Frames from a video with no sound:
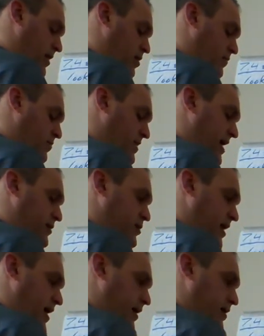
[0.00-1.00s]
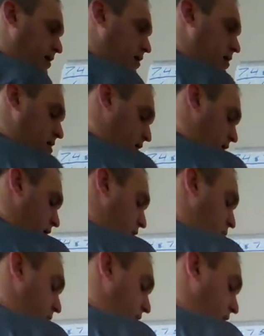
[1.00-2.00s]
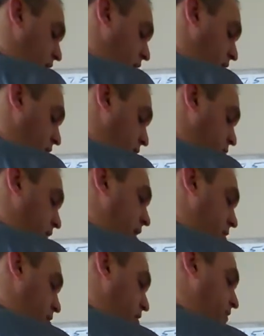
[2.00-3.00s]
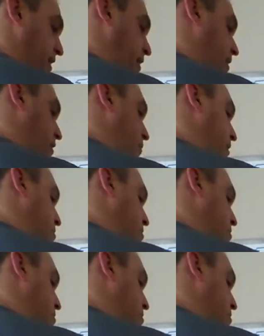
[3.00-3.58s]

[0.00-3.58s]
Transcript: know from that triangle. And then we've got another triangle over here, which